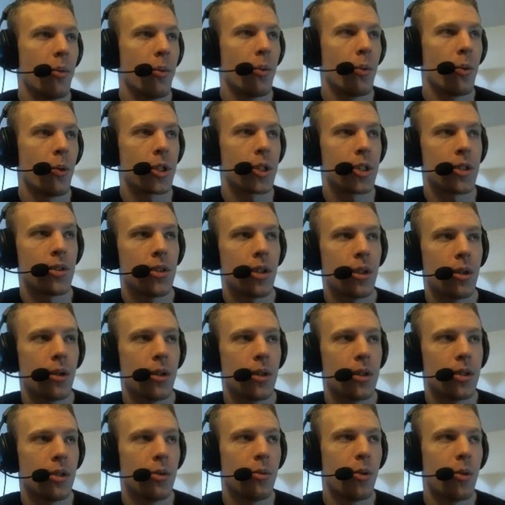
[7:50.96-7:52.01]
what you do
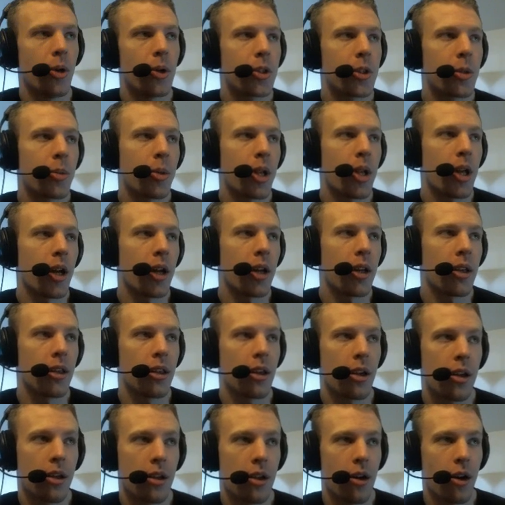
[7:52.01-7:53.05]
is you multiply
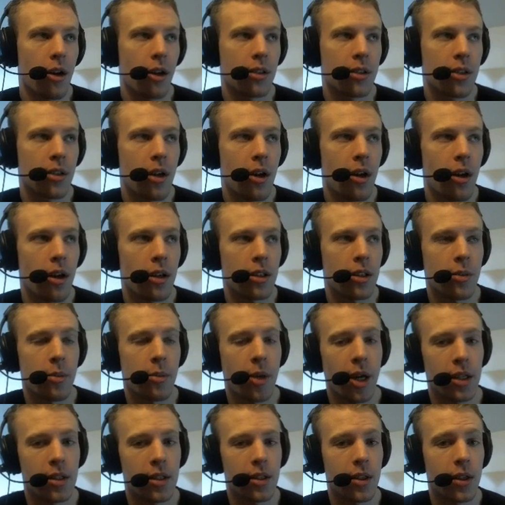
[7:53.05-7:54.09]
the card's cost
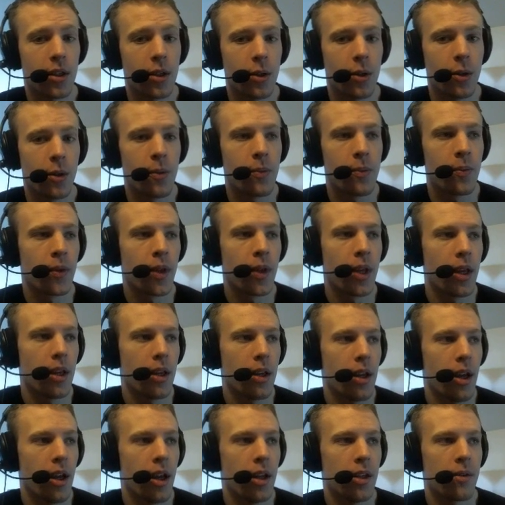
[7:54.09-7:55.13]
by 2,
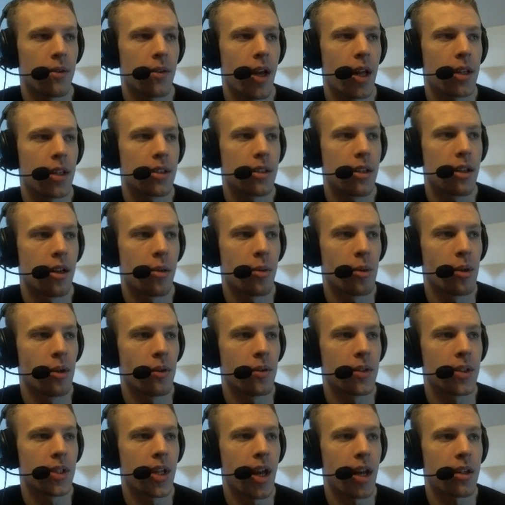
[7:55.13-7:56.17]
and if that's the number
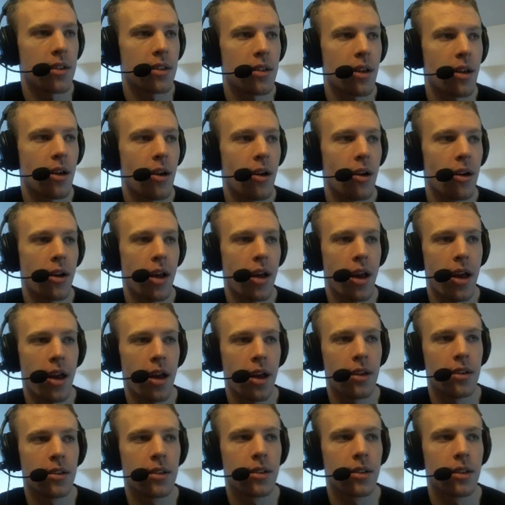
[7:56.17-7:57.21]
of stats the card
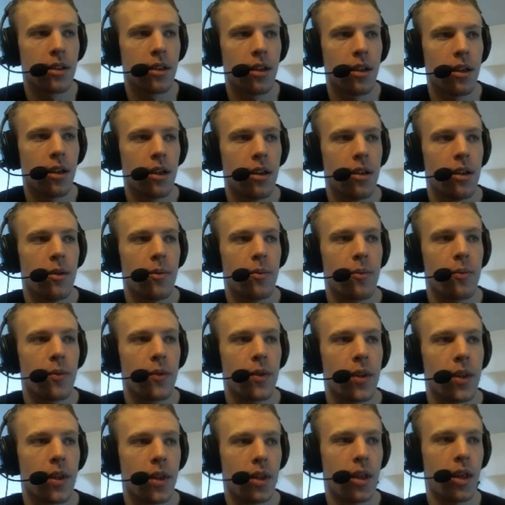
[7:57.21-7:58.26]
has,
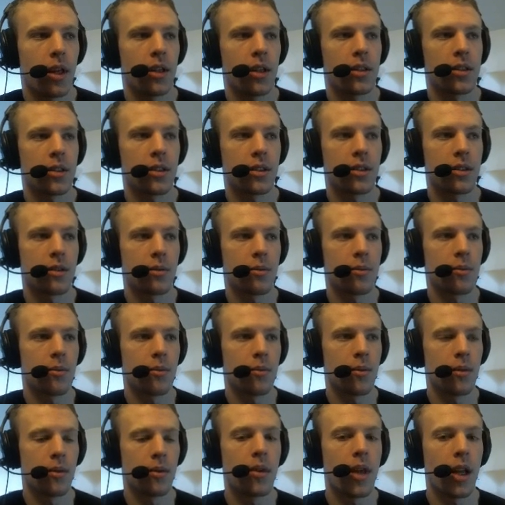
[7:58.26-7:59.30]
then
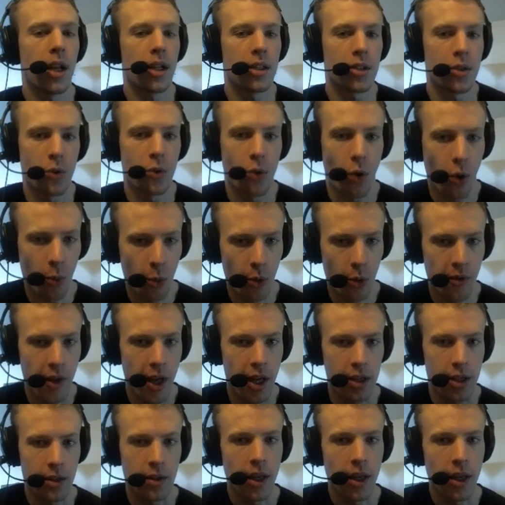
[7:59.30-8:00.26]
it's normal value.